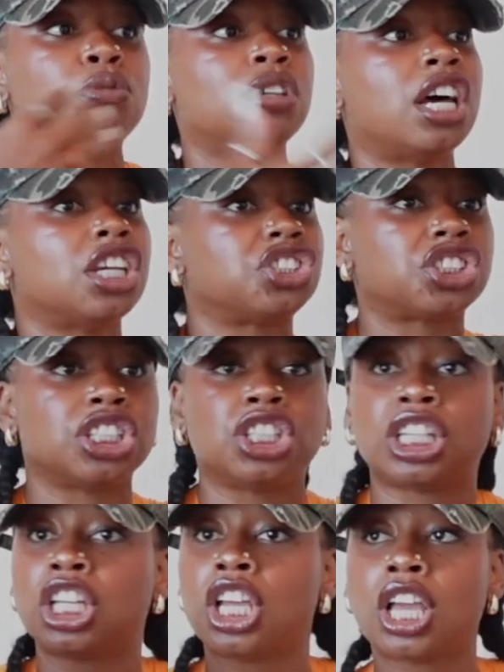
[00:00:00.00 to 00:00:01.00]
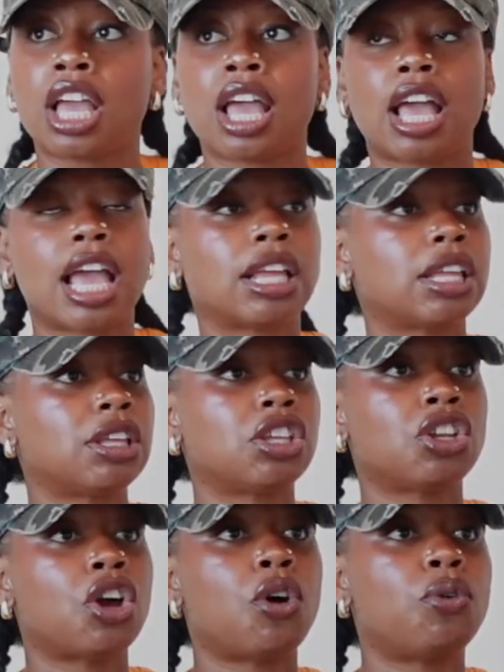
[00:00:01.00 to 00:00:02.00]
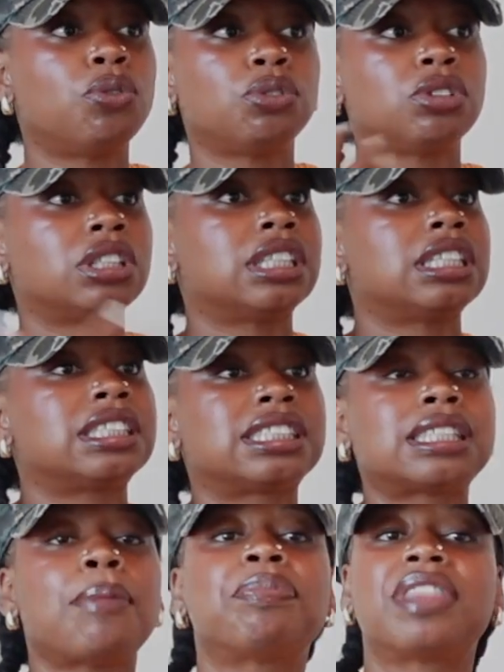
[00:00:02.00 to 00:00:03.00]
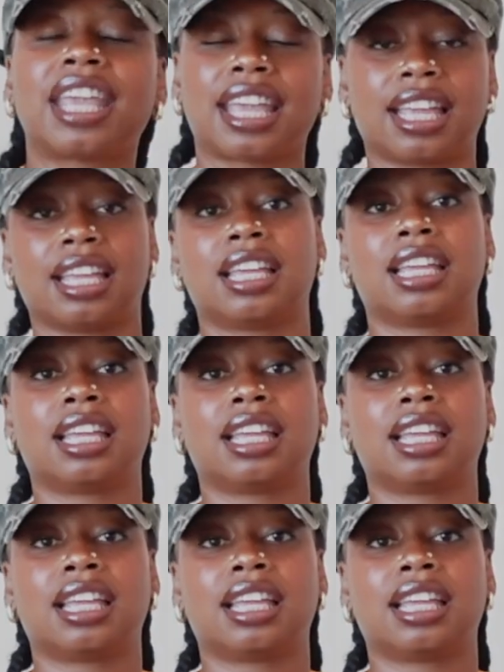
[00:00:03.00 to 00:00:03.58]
you lunch and, you know, something.